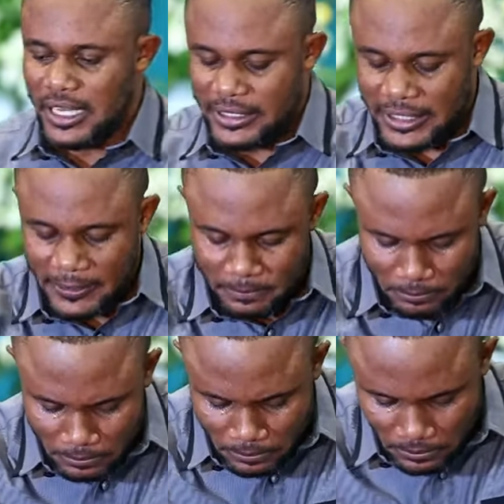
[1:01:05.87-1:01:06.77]
I say,
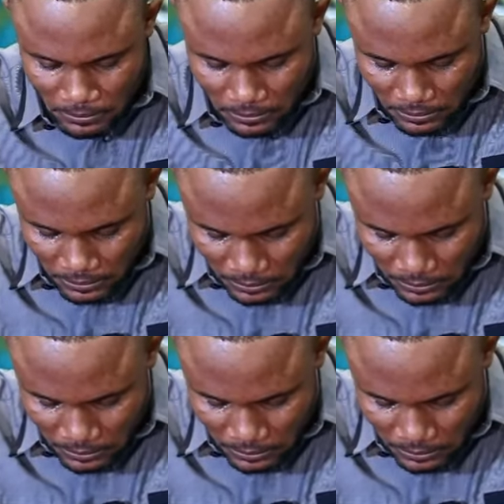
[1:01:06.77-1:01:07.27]
mm-hmm.